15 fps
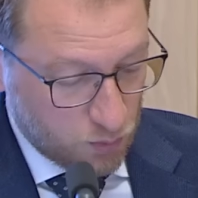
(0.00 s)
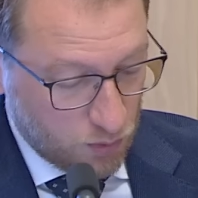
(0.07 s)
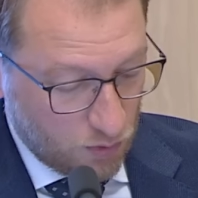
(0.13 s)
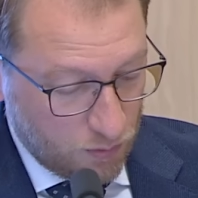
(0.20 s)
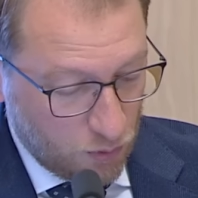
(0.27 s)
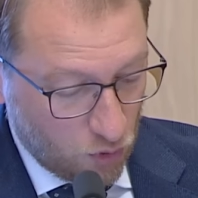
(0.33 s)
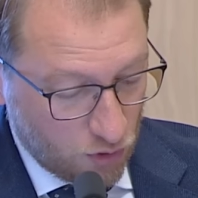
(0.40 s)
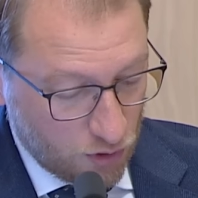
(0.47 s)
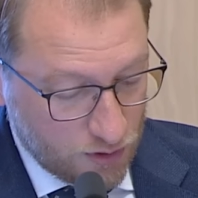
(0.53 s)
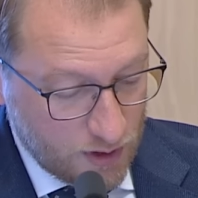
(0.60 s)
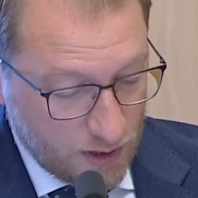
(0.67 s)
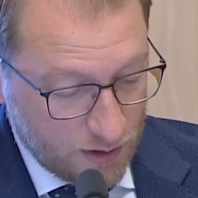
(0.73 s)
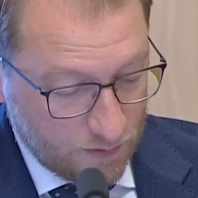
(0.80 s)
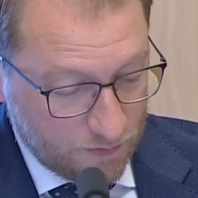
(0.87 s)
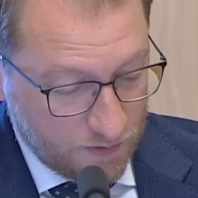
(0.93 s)
reported
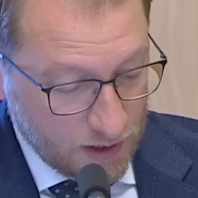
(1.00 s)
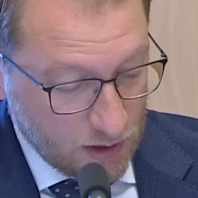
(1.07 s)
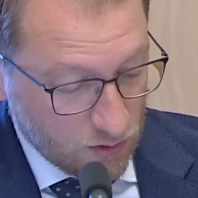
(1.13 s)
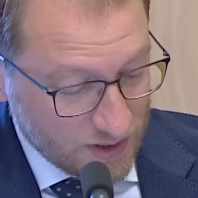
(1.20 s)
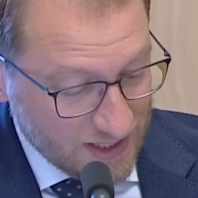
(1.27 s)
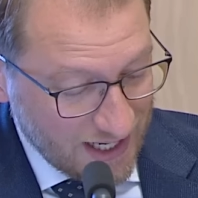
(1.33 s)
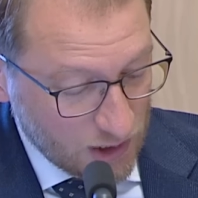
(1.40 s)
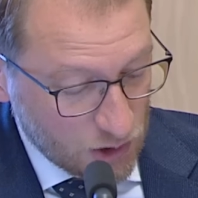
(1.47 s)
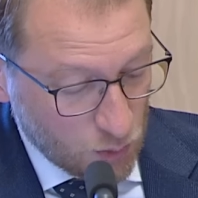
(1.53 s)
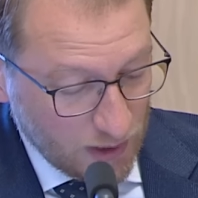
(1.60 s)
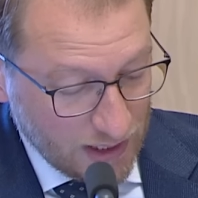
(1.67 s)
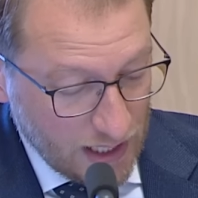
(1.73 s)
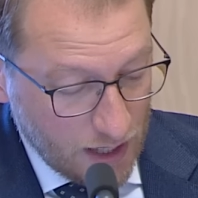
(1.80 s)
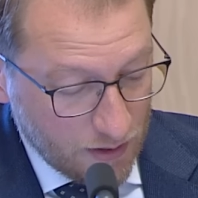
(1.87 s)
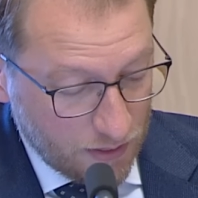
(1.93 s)
that the figure is now
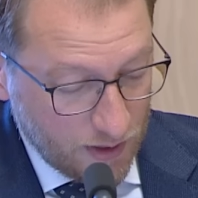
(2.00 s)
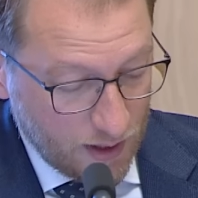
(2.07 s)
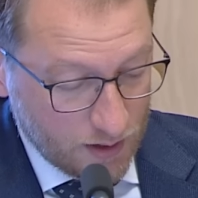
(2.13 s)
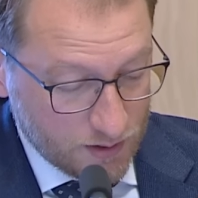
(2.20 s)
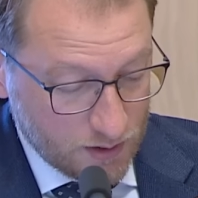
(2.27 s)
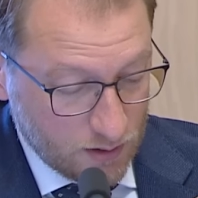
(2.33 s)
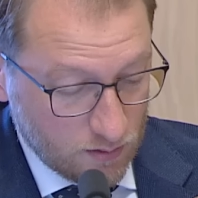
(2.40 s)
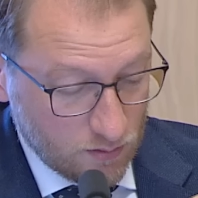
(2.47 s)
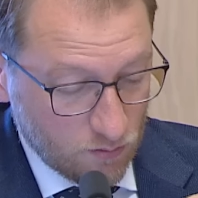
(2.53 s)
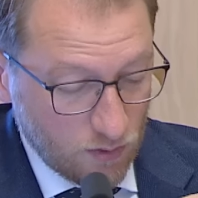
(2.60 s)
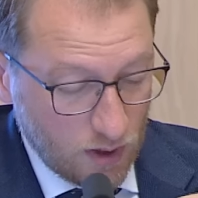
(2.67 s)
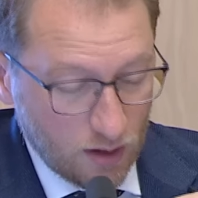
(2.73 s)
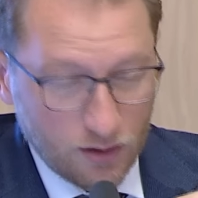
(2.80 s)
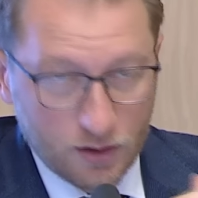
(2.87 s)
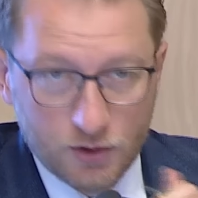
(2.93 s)
28,000
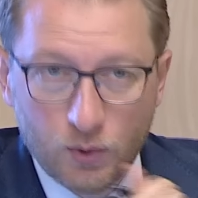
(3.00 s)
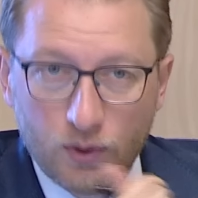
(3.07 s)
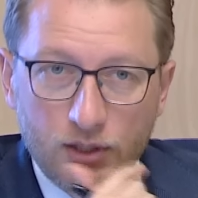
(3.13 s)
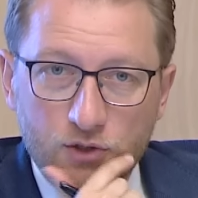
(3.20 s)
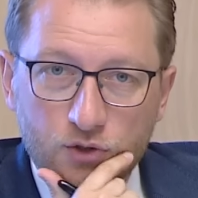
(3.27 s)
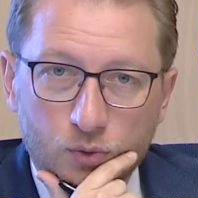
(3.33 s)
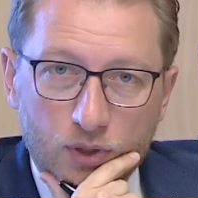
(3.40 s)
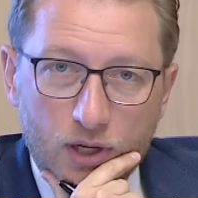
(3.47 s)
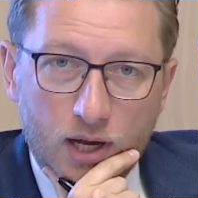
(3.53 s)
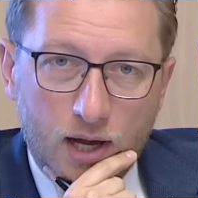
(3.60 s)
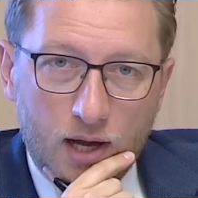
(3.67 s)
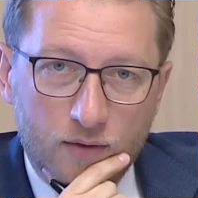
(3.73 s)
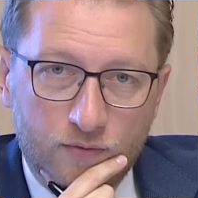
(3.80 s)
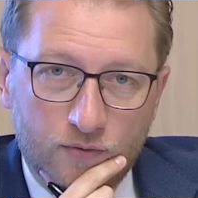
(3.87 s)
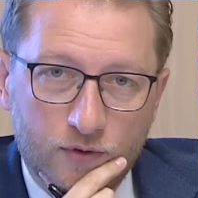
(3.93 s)
rather than
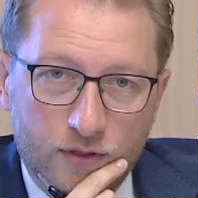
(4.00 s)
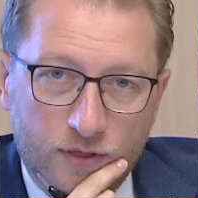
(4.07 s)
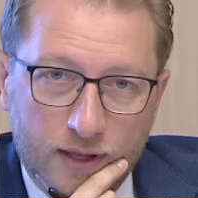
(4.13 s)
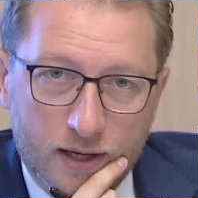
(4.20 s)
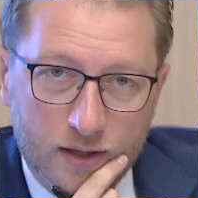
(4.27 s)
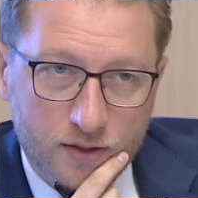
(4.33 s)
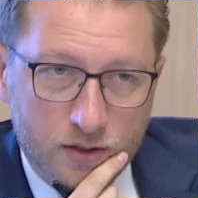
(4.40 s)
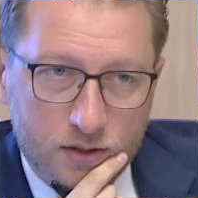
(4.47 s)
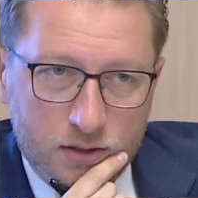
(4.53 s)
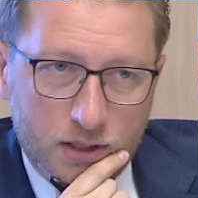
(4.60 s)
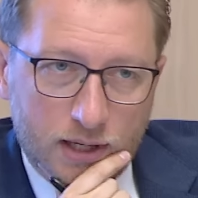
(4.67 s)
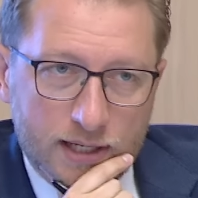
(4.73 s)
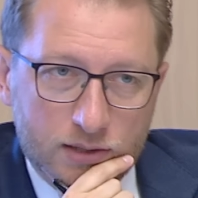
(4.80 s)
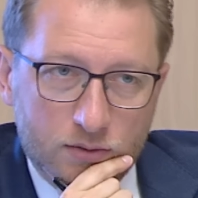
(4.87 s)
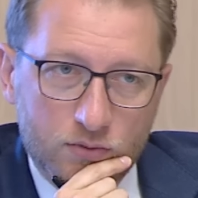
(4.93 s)

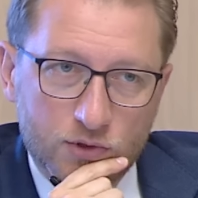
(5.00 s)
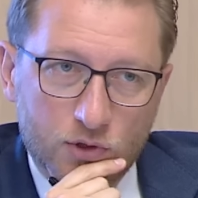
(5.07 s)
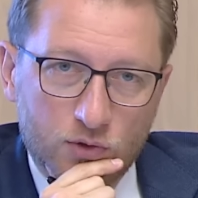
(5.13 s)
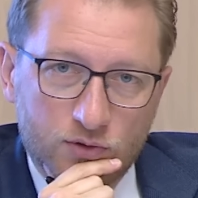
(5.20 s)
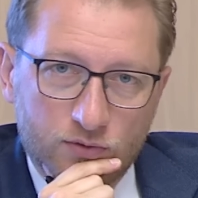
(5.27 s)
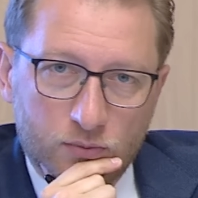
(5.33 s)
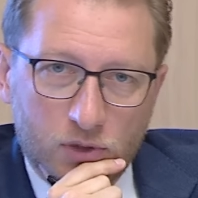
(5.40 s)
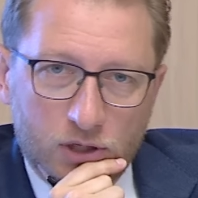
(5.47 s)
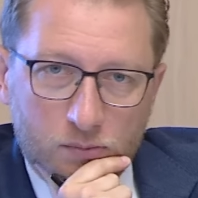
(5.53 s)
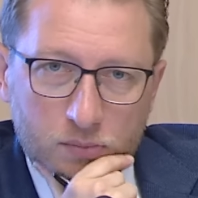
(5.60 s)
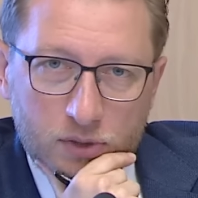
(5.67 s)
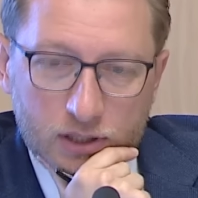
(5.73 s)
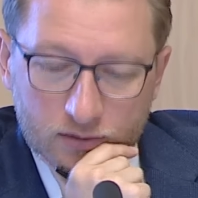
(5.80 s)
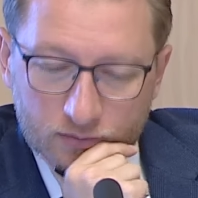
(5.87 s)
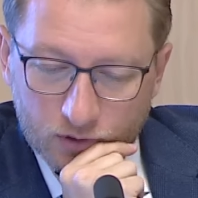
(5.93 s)
22,500 as a result of my
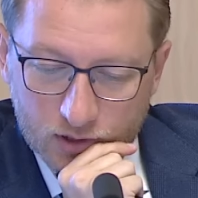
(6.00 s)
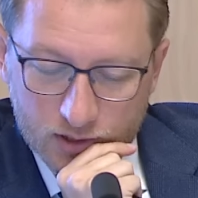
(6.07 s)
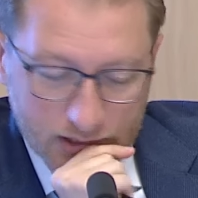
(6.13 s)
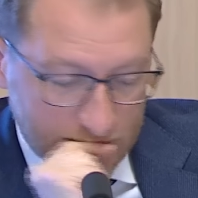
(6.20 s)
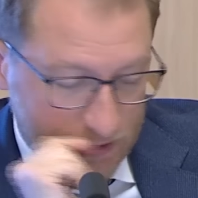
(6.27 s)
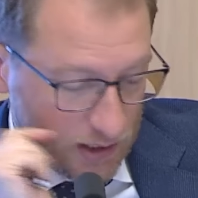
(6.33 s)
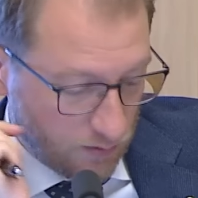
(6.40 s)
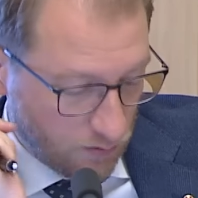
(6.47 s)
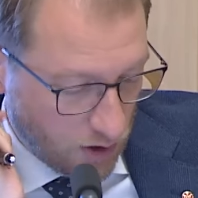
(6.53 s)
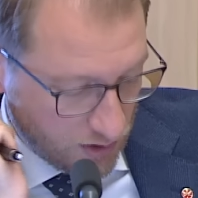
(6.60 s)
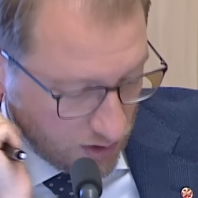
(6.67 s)
MYEO. Does that sound right